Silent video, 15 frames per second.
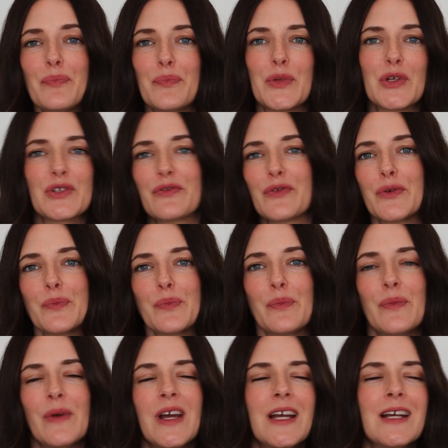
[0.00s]
beautiful
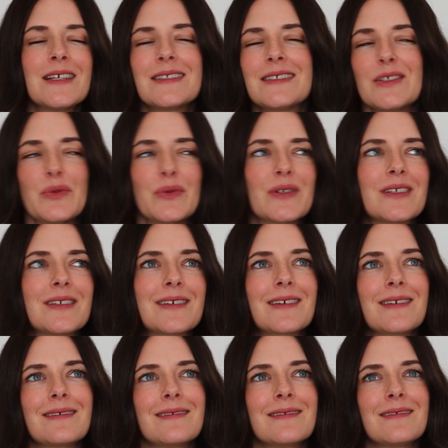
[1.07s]
silk
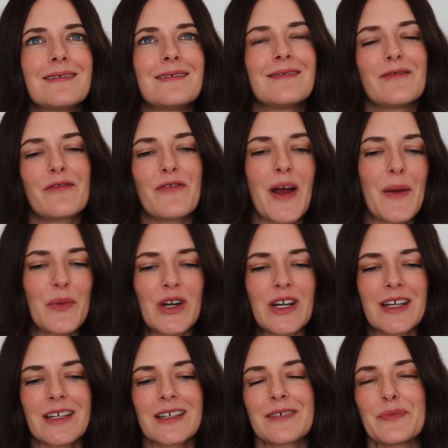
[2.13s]

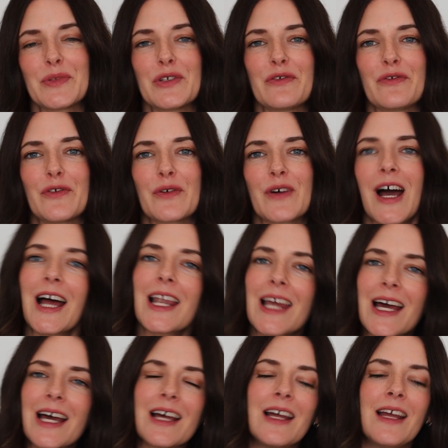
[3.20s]
fabric, beautiful
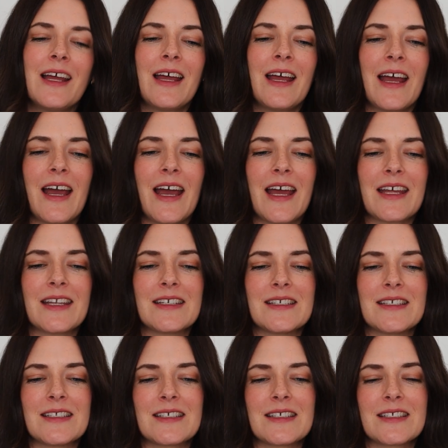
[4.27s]
colour,
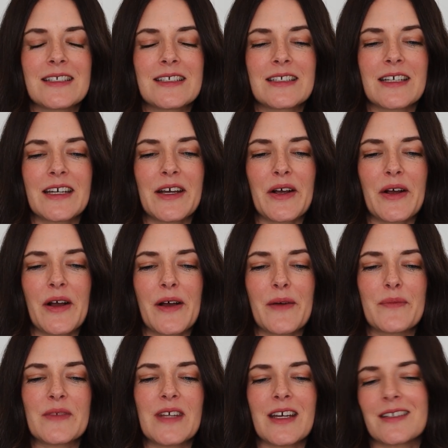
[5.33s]
and
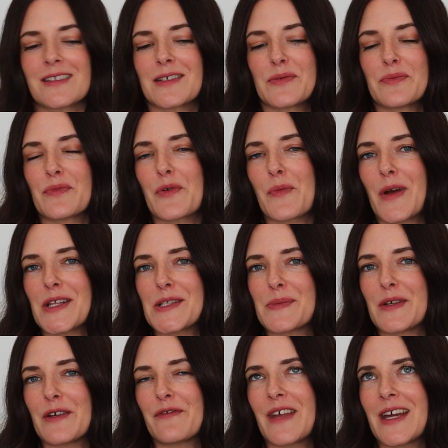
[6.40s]
yeah, it just reminds
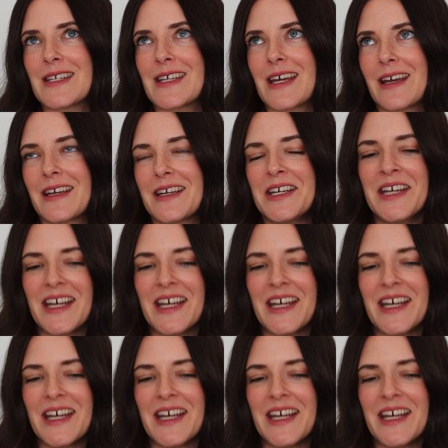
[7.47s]
me of that day.